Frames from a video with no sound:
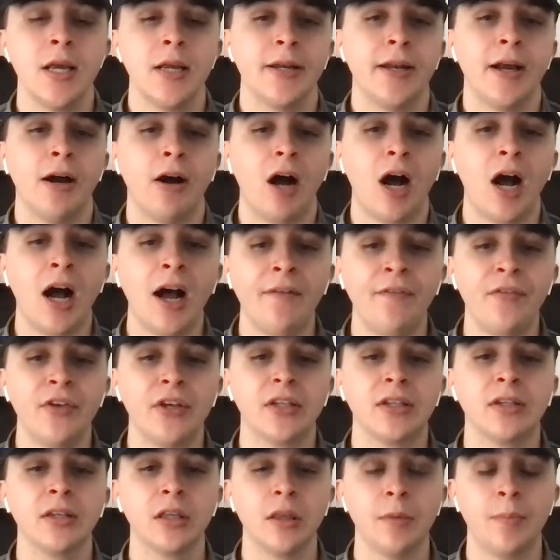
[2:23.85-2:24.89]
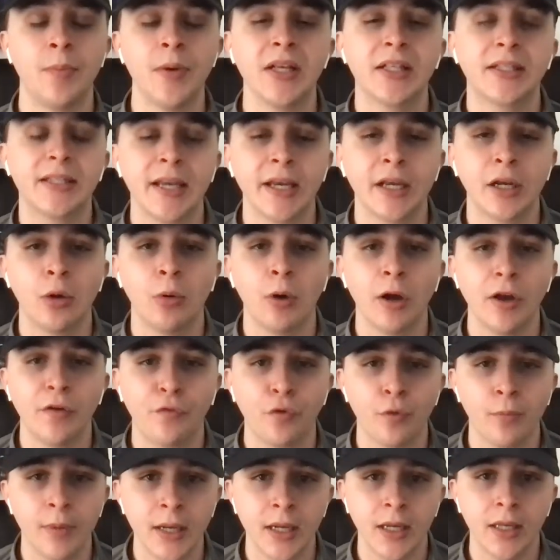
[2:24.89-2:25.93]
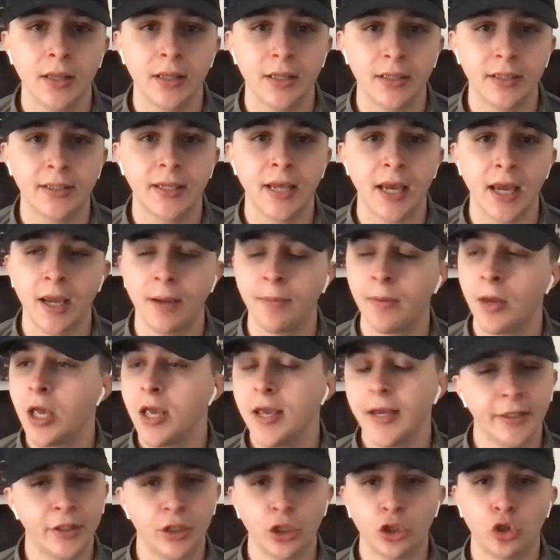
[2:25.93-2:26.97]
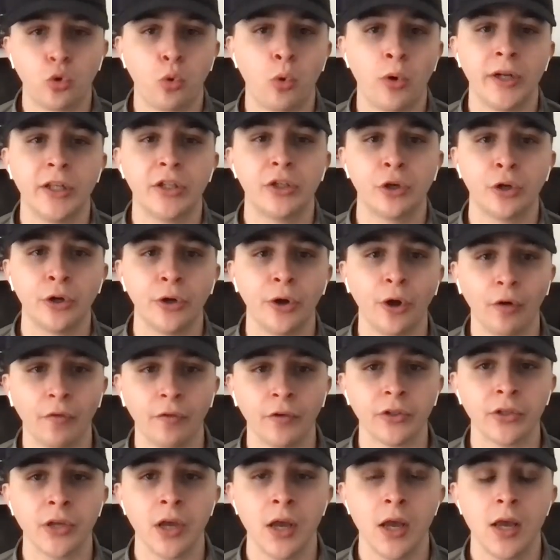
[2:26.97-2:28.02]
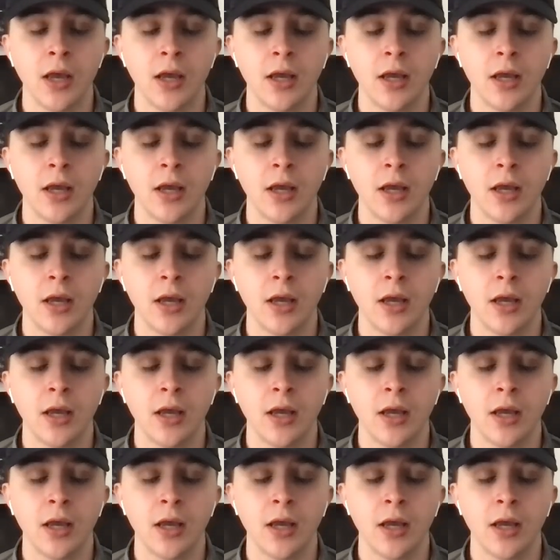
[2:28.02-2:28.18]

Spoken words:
Now, obviously, the big takeaway for me in this game is the 20 turnovers.